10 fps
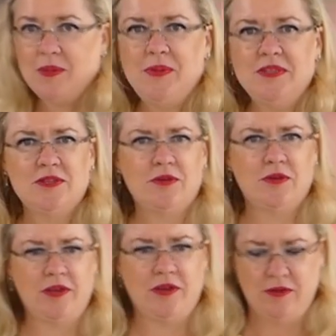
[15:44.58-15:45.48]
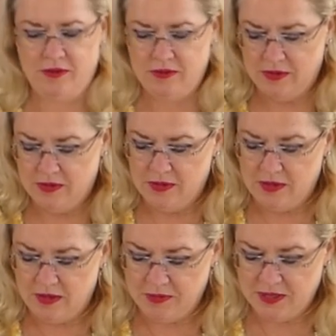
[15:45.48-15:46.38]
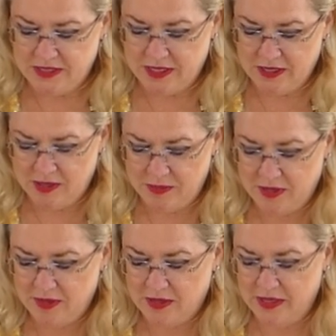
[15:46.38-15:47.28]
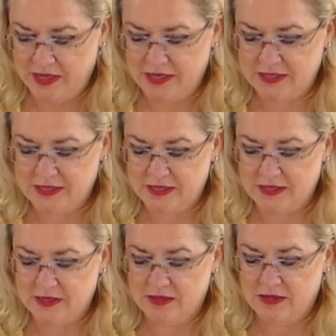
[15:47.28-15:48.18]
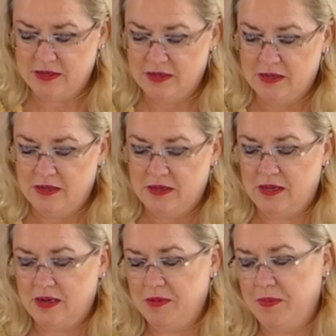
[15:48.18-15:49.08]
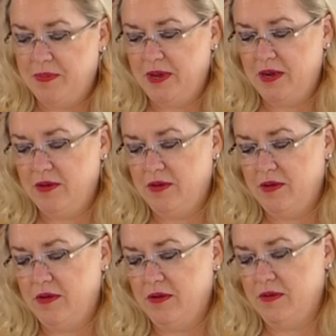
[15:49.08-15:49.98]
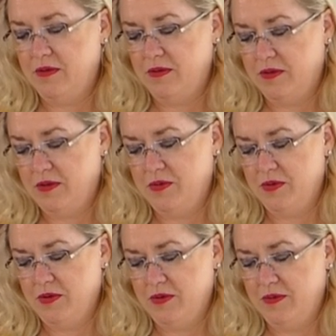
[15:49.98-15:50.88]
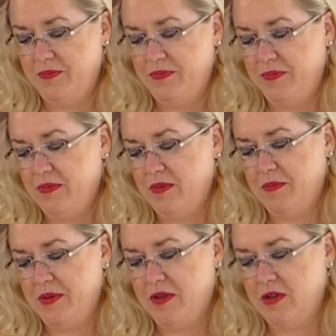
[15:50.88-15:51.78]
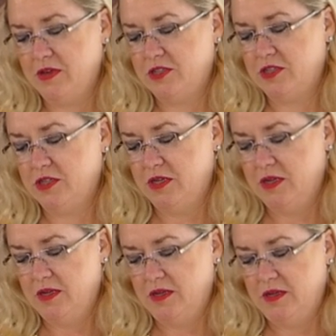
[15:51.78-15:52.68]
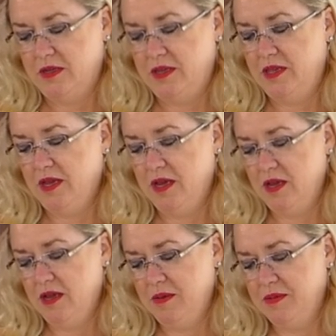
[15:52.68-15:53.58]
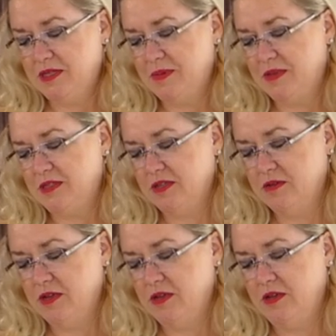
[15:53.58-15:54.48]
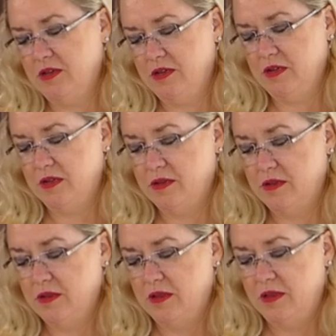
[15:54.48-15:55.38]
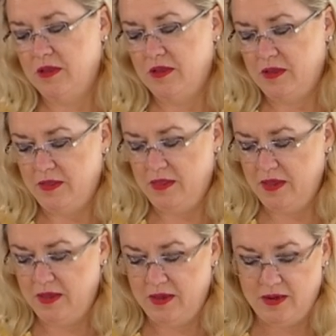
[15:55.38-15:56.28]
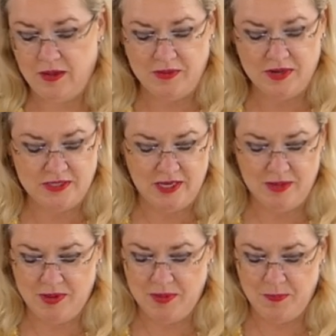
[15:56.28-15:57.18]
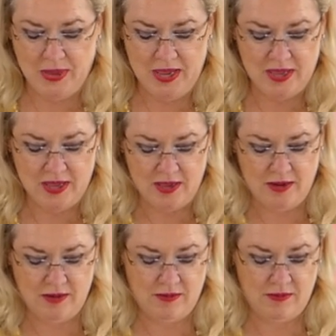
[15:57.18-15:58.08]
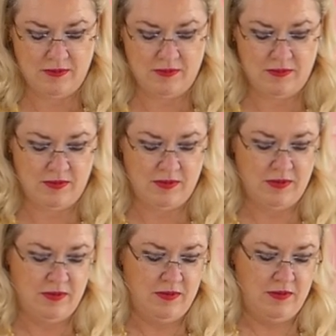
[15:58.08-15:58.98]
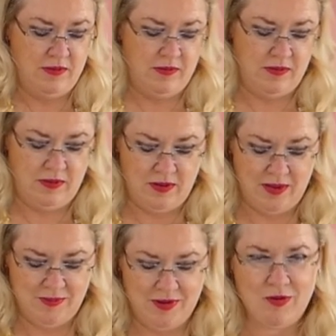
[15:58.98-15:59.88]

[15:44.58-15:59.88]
my piece of corn here. I'm going to take a little bit of the glaze and I'm going to paint it on our corn. Oh my gosh. Yum! This smells so good. And then I'm going to take my bacon and I'm going